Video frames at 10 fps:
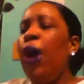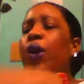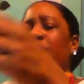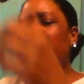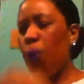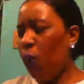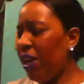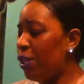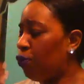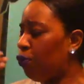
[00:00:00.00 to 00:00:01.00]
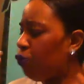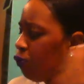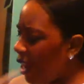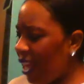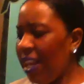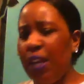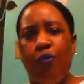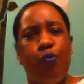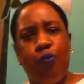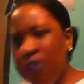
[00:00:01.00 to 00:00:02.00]
or someone is really,
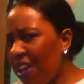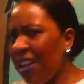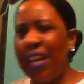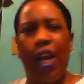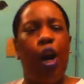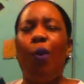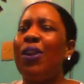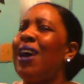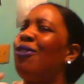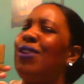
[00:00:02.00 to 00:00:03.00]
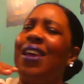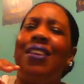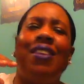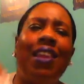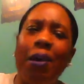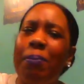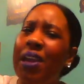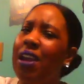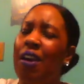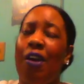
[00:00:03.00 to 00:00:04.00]
really going out on a limb
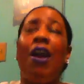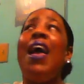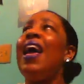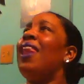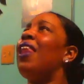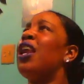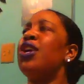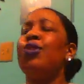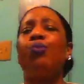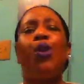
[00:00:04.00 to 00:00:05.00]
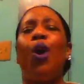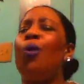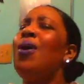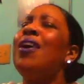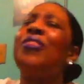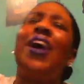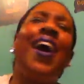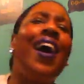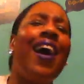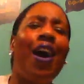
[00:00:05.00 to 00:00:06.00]
here and letting you know the
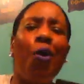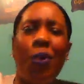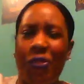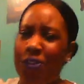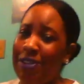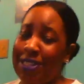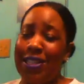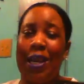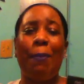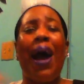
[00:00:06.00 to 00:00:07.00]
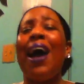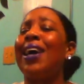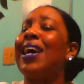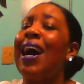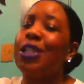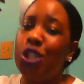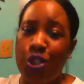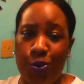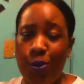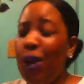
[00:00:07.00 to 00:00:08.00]
hell with the rest of them. I got
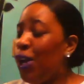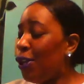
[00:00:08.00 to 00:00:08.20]
you.